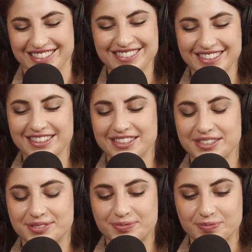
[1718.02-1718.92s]
So
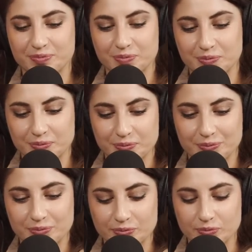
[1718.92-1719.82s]

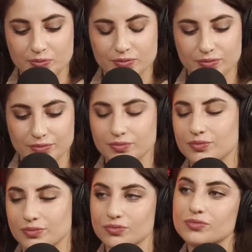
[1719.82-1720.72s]
you hear your
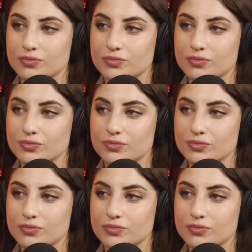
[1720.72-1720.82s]
name,